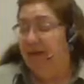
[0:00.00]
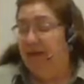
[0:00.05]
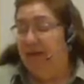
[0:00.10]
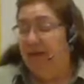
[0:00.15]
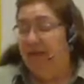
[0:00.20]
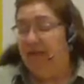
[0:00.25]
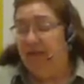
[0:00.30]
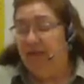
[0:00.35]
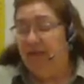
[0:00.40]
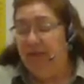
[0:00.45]

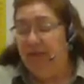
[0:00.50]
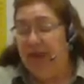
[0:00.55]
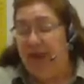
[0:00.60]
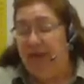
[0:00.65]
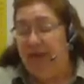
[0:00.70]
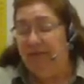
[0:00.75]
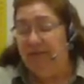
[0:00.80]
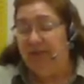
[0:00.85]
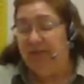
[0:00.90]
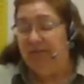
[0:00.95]
So we have
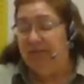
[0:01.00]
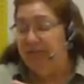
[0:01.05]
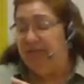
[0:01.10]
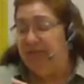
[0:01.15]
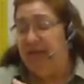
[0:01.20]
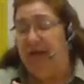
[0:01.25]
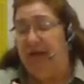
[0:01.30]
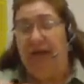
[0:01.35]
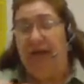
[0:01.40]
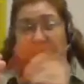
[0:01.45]
some
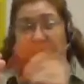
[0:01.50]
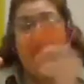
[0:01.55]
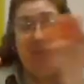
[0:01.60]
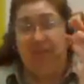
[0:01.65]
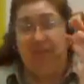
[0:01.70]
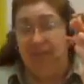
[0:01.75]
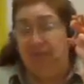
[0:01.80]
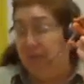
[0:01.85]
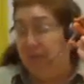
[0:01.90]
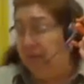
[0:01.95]

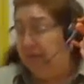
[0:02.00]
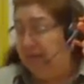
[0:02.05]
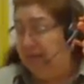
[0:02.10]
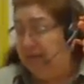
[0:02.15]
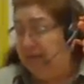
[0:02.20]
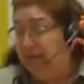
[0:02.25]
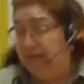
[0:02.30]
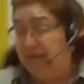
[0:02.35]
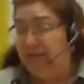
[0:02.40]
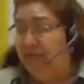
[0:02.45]
octopus.
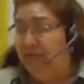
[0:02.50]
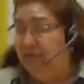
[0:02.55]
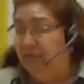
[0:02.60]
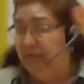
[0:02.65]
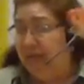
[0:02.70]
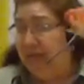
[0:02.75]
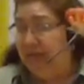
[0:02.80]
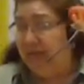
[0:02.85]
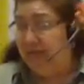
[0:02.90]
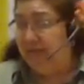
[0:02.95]

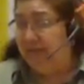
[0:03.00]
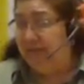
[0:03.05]
They